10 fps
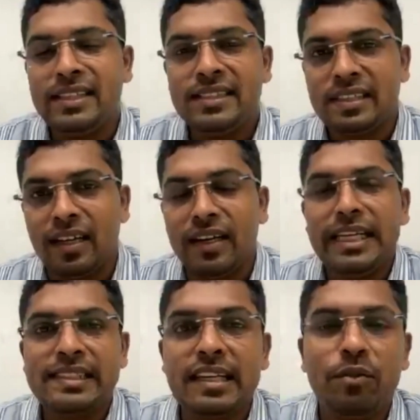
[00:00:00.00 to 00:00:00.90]
these
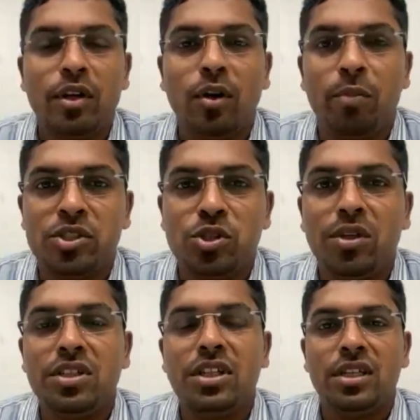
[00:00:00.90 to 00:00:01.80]
leagues give you an
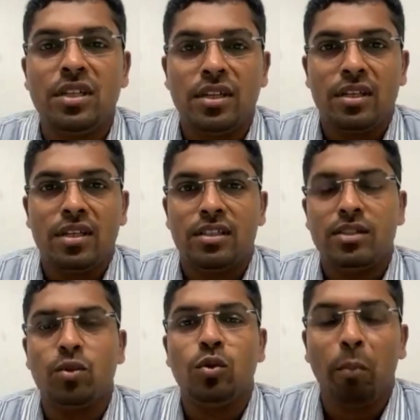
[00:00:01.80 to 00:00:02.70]
opportunity
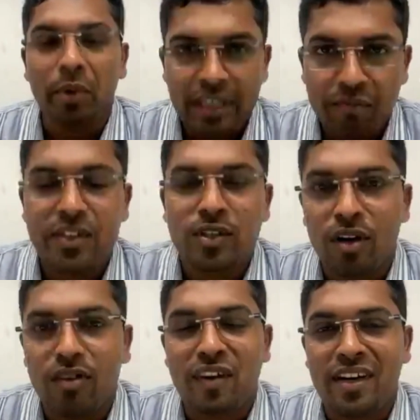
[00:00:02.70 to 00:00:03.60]
to meet up with
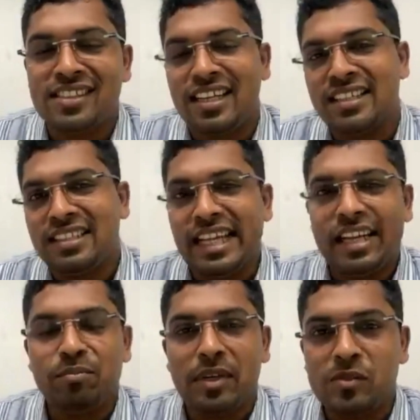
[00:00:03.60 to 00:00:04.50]
all friends, and
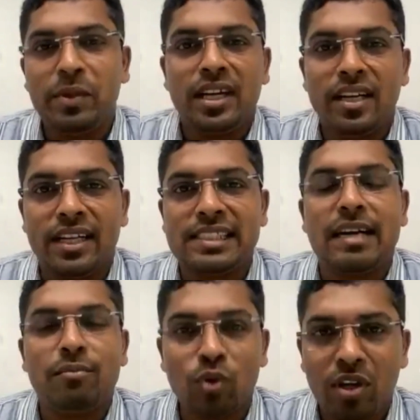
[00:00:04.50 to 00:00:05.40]
that must be an
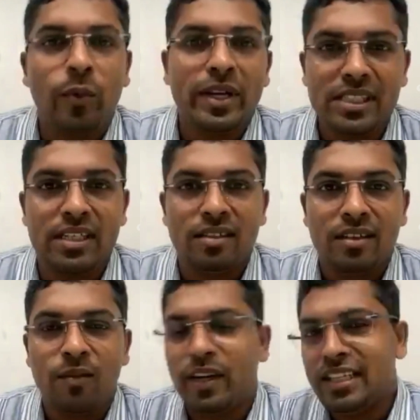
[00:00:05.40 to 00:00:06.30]
extra motivation
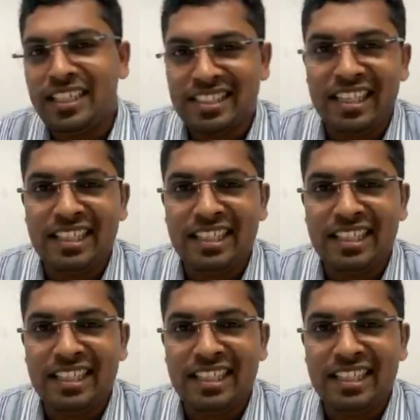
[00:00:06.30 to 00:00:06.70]
when these